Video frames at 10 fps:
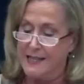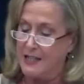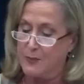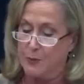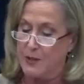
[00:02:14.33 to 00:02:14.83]

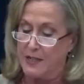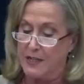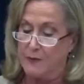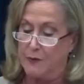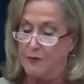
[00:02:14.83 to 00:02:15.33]
desperate
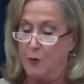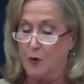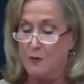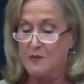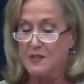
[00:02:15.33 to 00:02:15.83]
need of
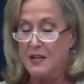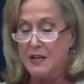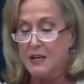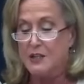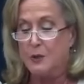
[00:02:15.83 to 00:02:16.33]
reforms
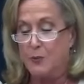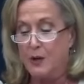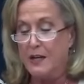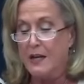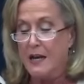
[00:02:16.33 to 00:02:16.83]
to
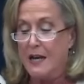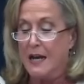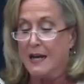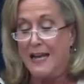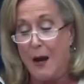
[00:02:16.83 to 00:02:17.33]
bring
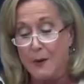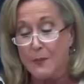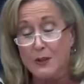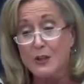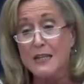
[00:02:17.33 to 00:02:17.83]

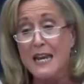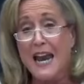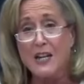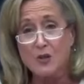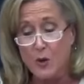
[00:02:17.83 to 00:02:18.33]
accountability
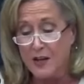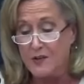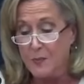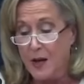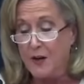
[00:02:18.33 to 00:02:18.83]
and
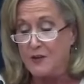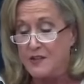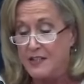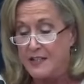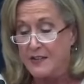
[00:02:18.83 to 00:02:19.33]

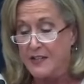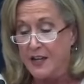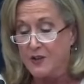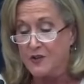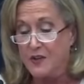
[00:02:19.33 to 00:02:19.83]
transparency into the
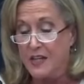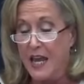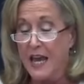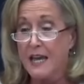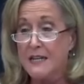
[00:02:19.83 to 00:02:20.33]
agency
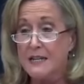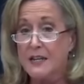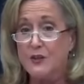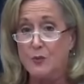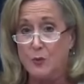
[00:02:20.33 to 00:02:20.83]
and
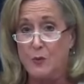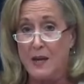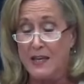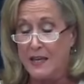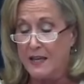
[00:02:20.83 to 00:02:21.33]
its
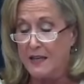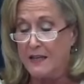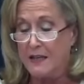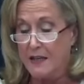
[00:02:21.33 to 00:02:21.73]
rulemaking